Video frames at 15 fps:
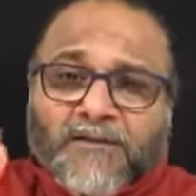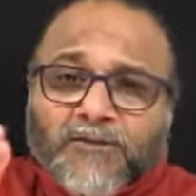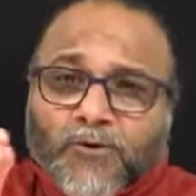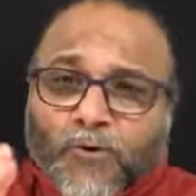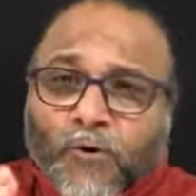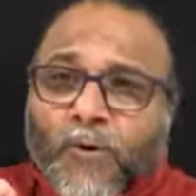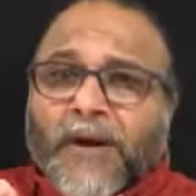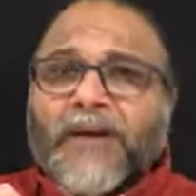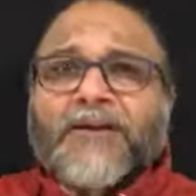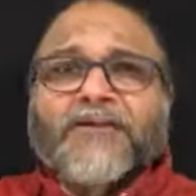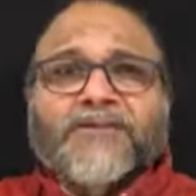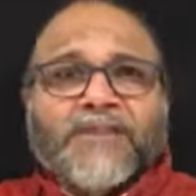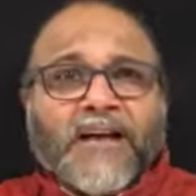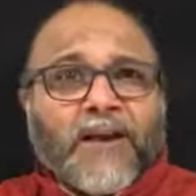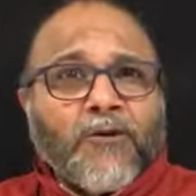slow and
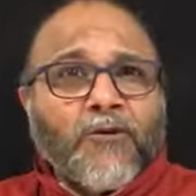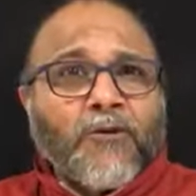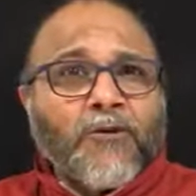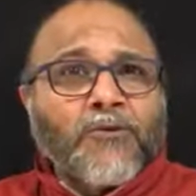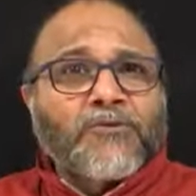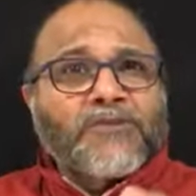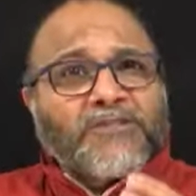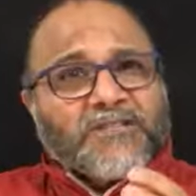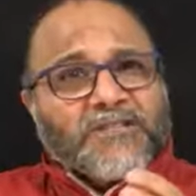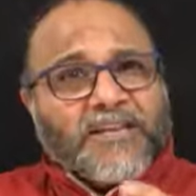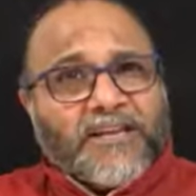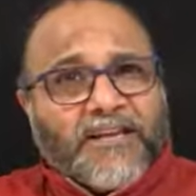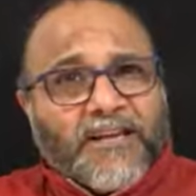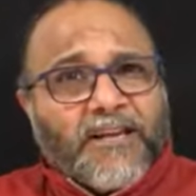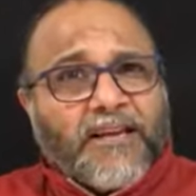shallow
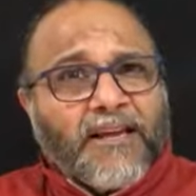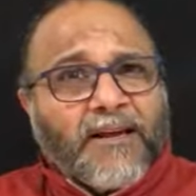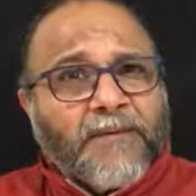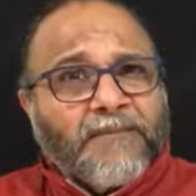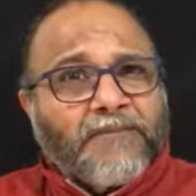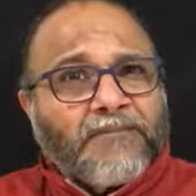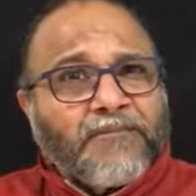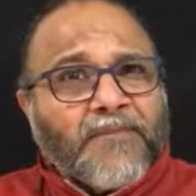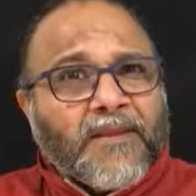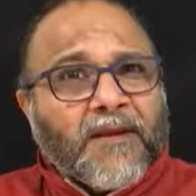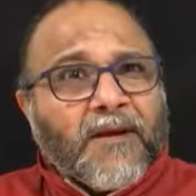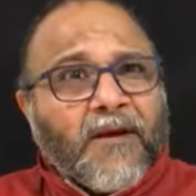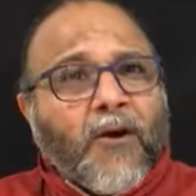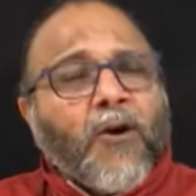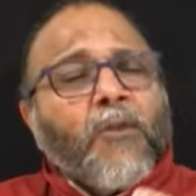steady
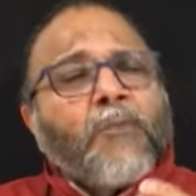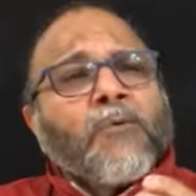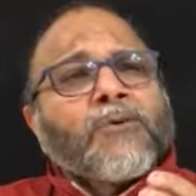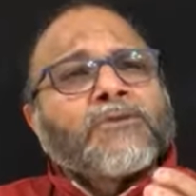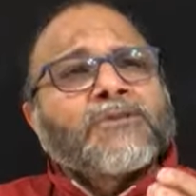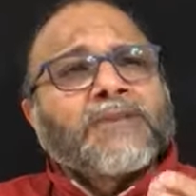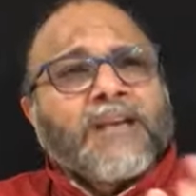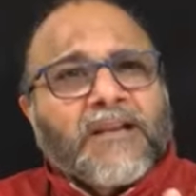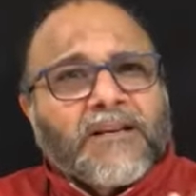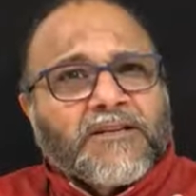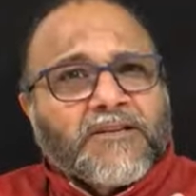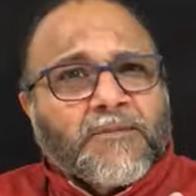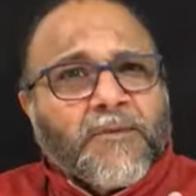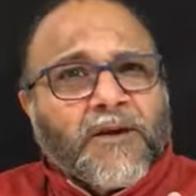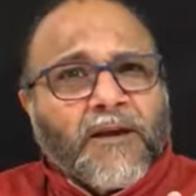almost
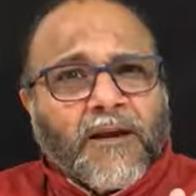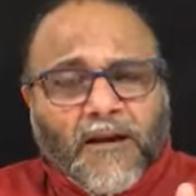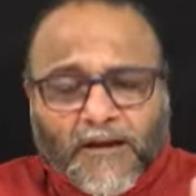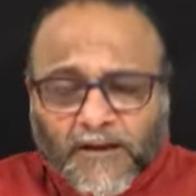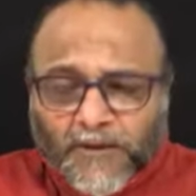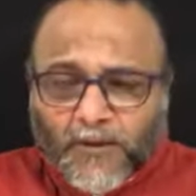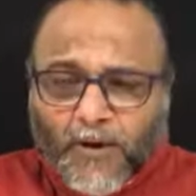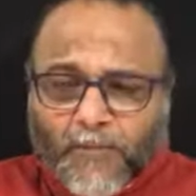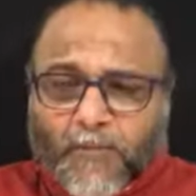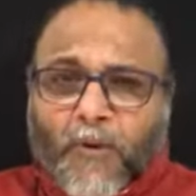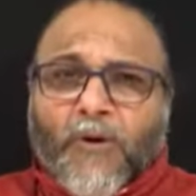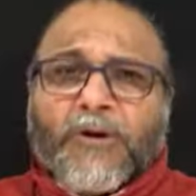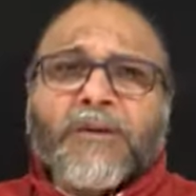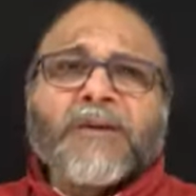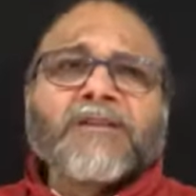negligible, your
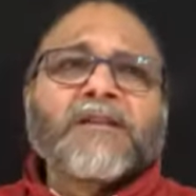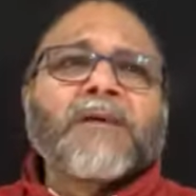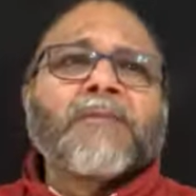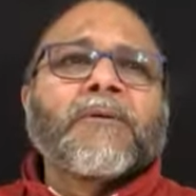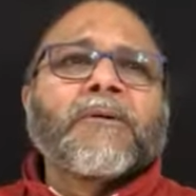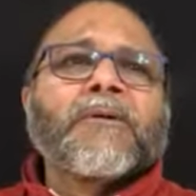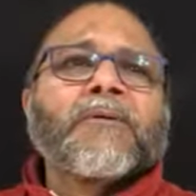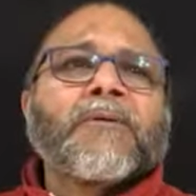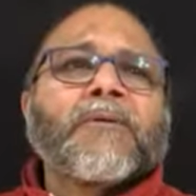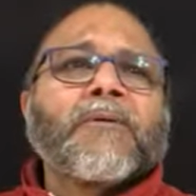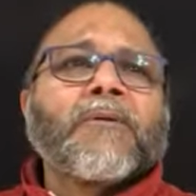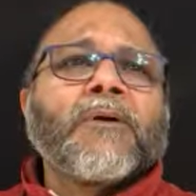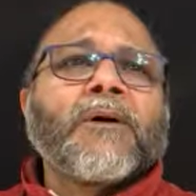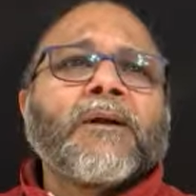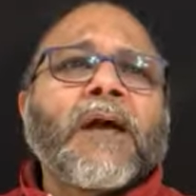body is,
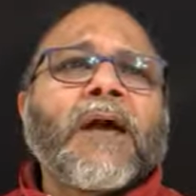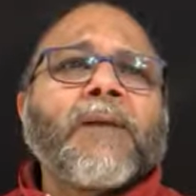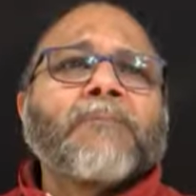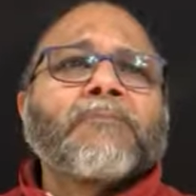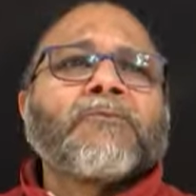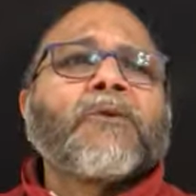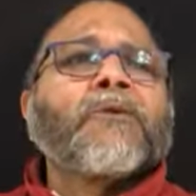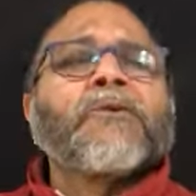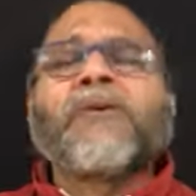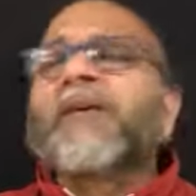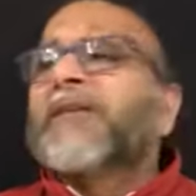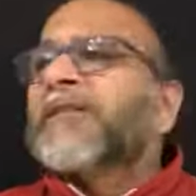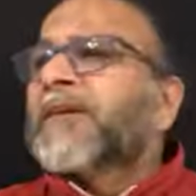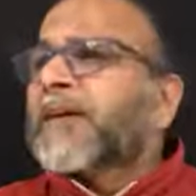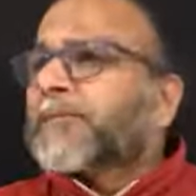you are
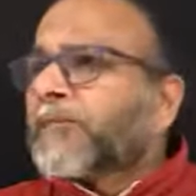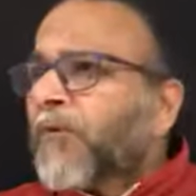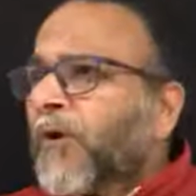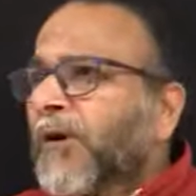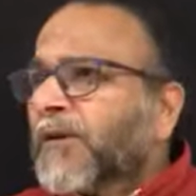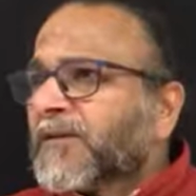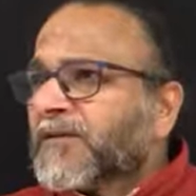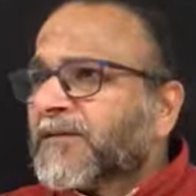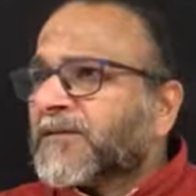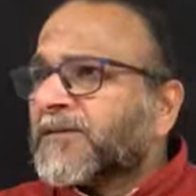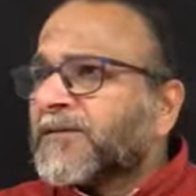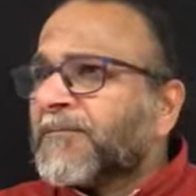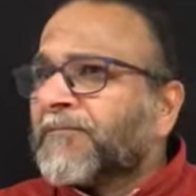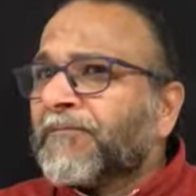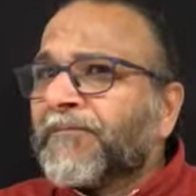absolutely in that
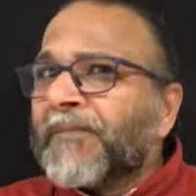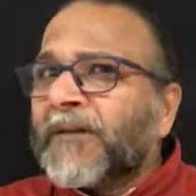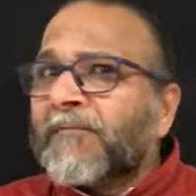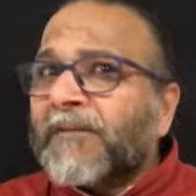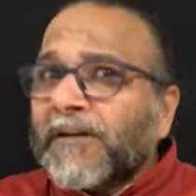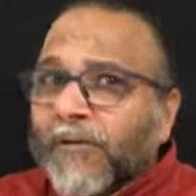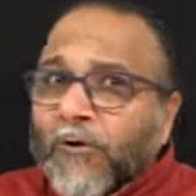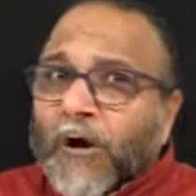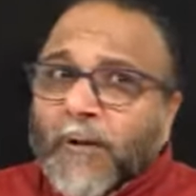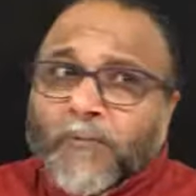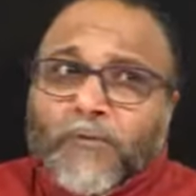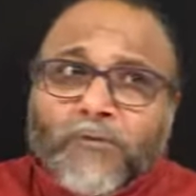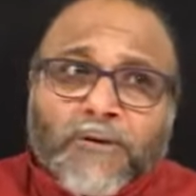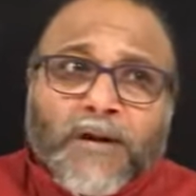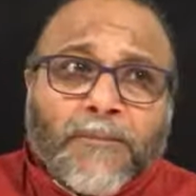poise. When you
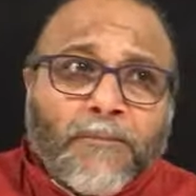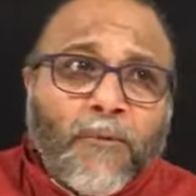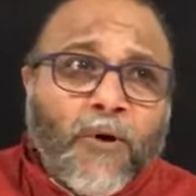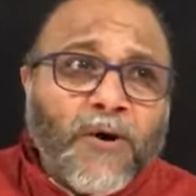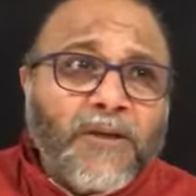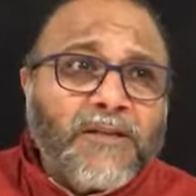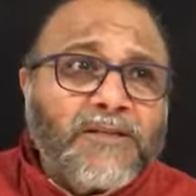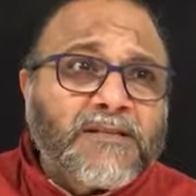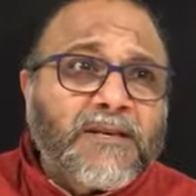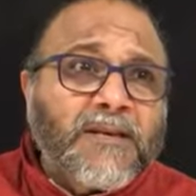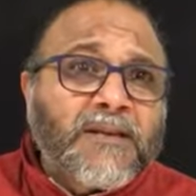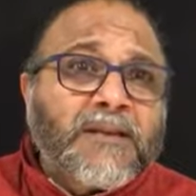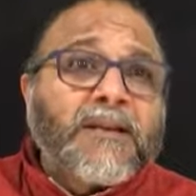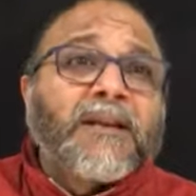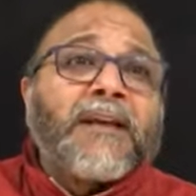come to that poise,
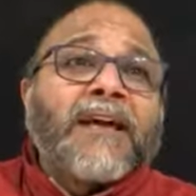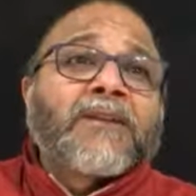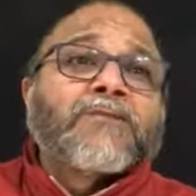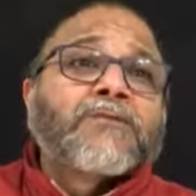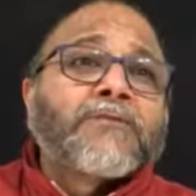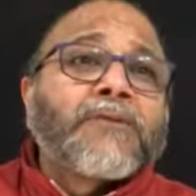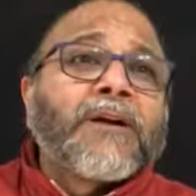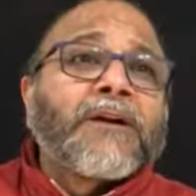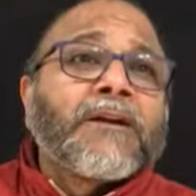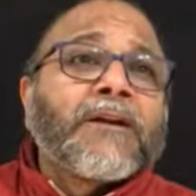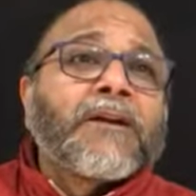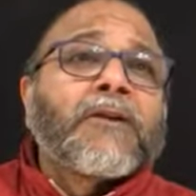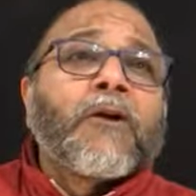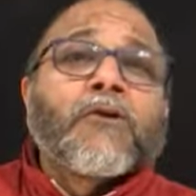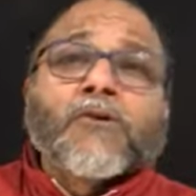the next
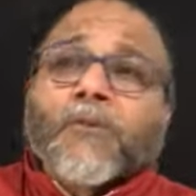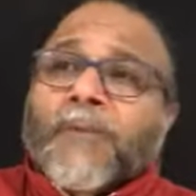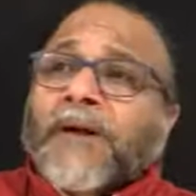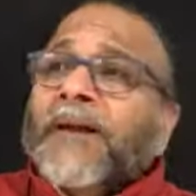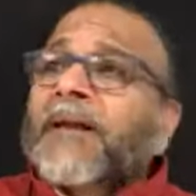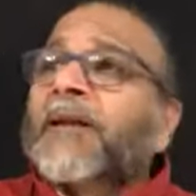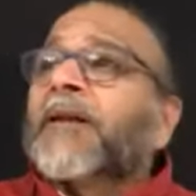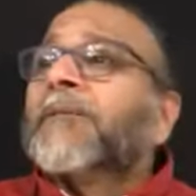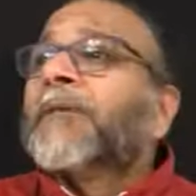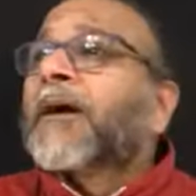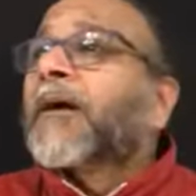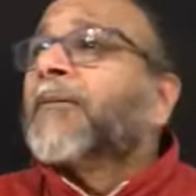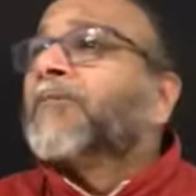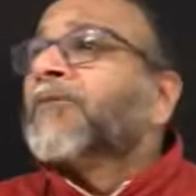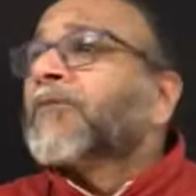frontier automatically
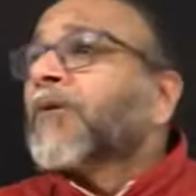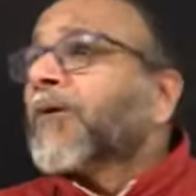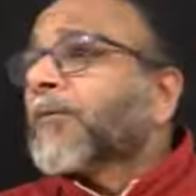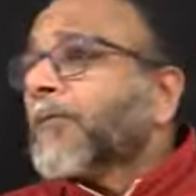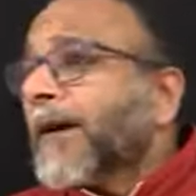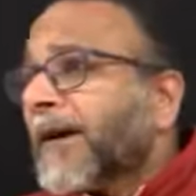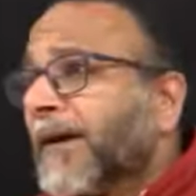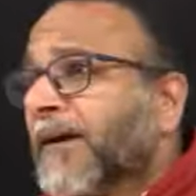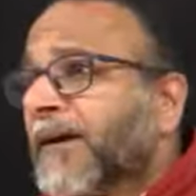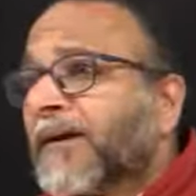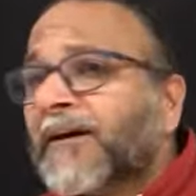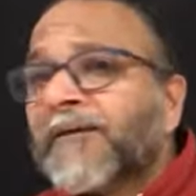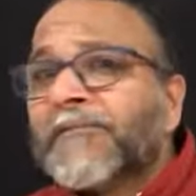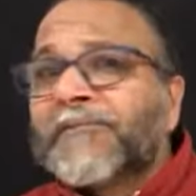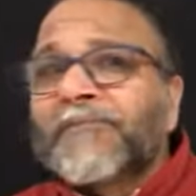becomes your
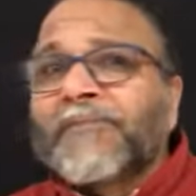mind.